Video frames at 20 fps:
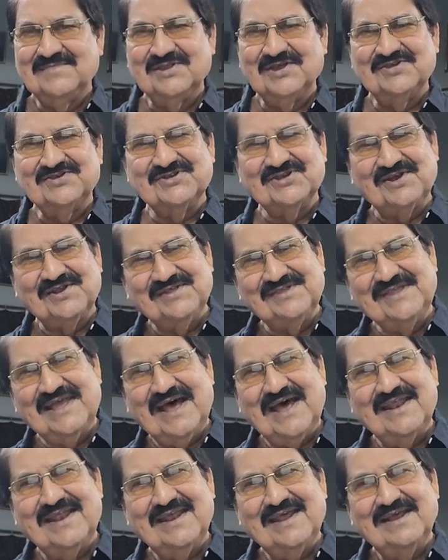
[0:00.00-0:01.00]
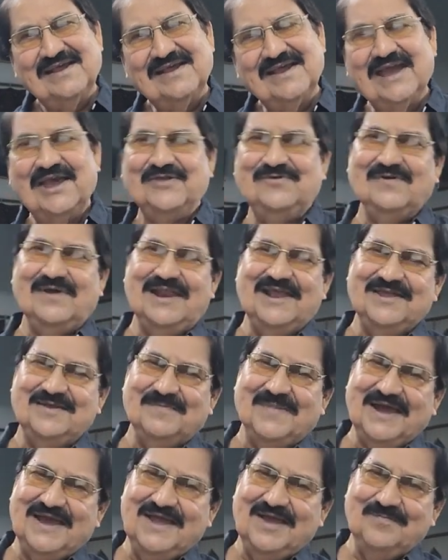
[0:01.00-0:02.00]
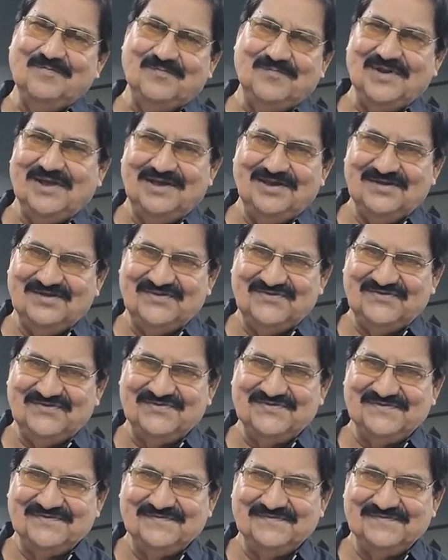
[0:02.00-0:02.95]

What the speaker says: the Sardar as well as by employers.